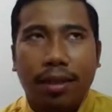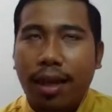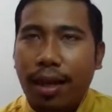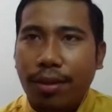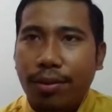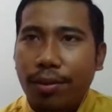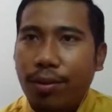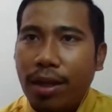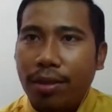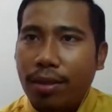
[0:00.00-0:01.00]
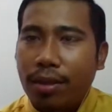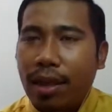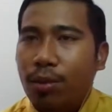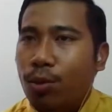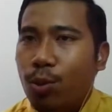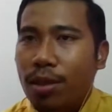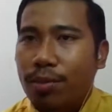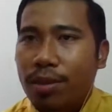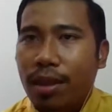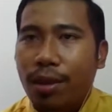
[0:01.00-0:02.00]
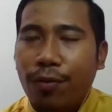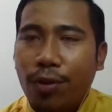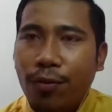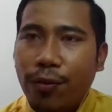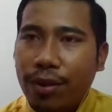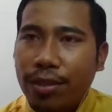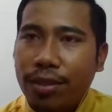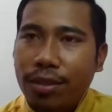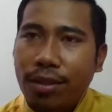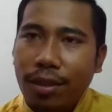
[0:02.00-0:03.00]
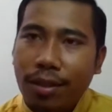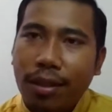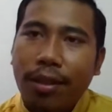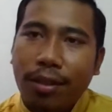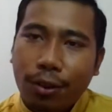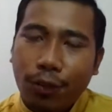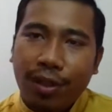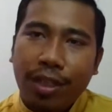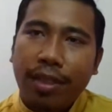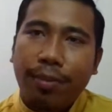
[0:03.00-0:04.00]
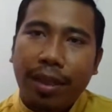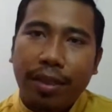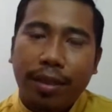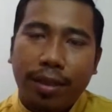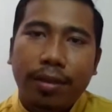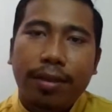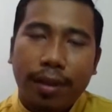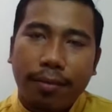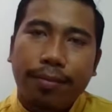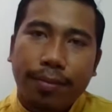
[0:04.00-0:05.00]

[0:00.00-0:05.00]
like 10 to 20% of our focus to finish the patent. Yep.